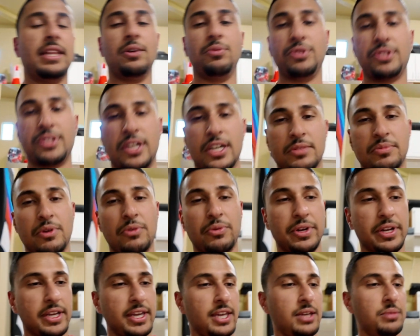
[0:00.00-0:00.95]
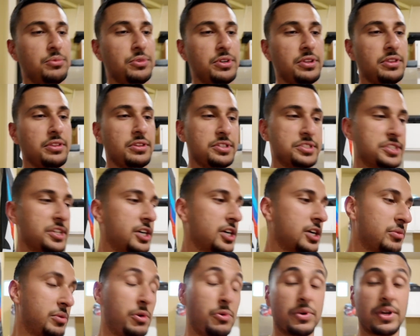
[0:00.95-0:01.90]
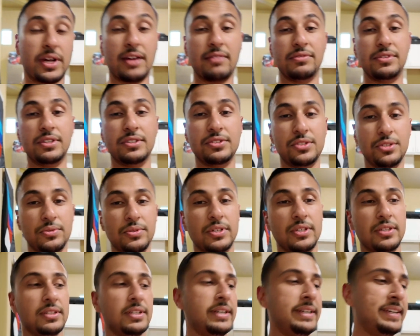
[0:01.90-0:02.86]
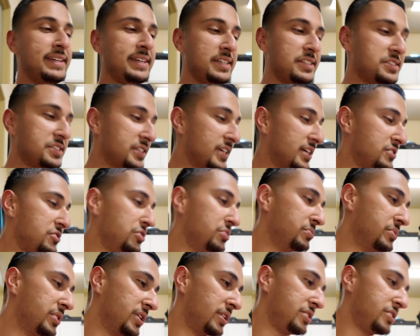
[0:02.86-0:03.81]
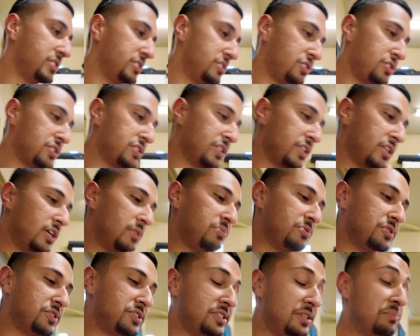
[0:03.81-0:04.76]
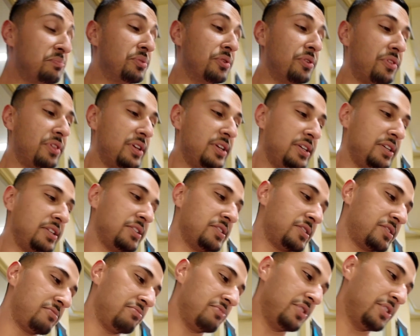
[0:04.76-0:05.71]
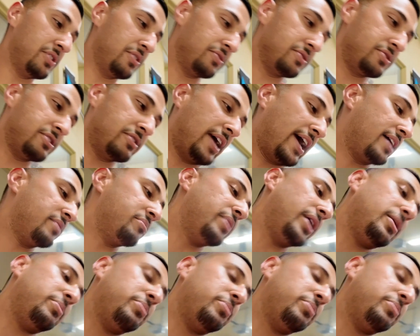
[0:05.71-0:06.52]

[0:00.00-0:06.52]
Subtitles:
that we talked about what it came with, let's talk about what I've done to it. It's not too much, it's just a couple simple things, you know, to add my